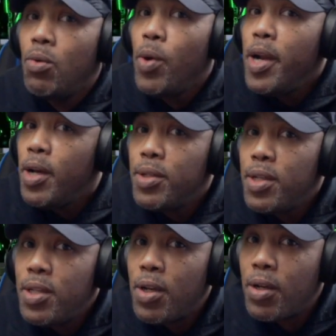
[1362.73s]
What else
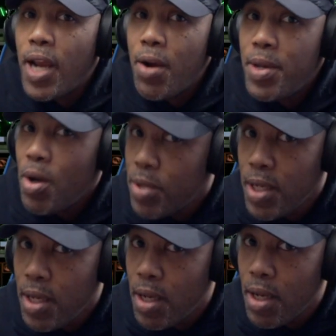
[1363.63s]
is there?
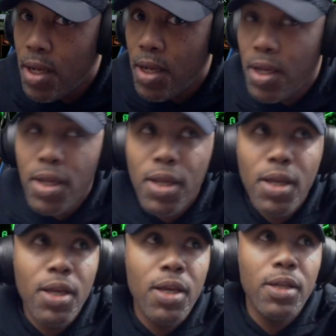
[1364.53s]
Karaoke?
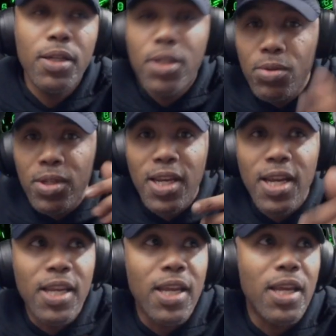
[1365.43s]
This dude's an
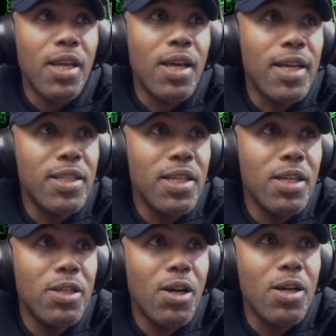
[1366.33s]
idiot. I see
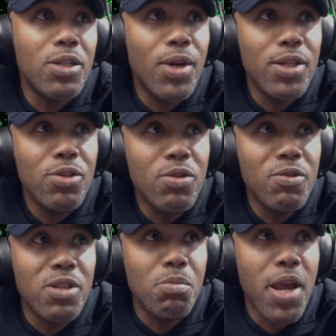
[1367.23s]
guitar, so I assume
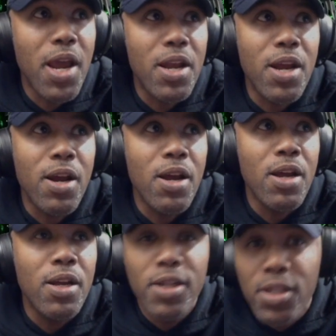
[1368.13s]
there was a band there.
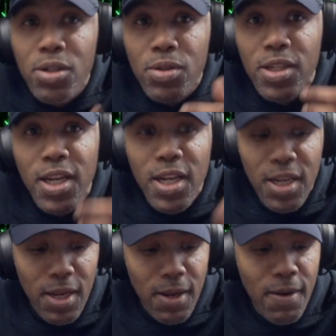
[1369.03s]
This dude's an
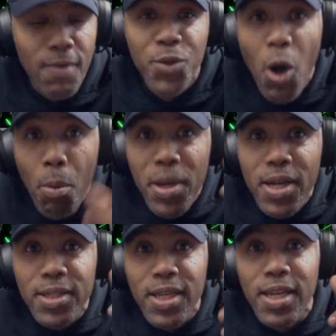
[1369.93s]
idiot. Don't be
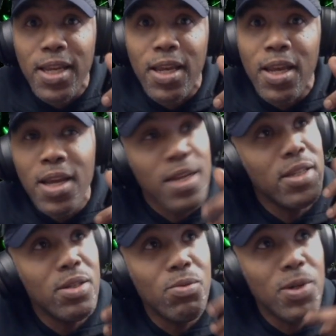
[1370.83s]
this idiot.
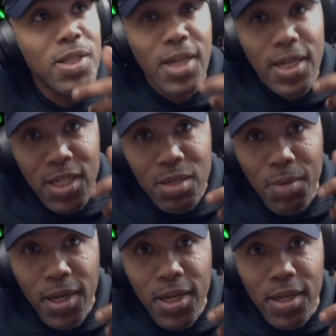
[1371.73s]
This is one thing I teach
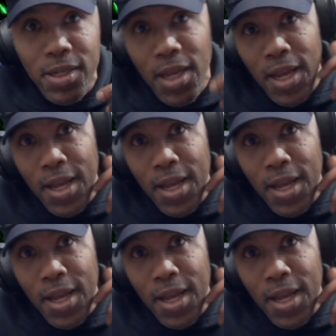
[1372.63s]
my kids.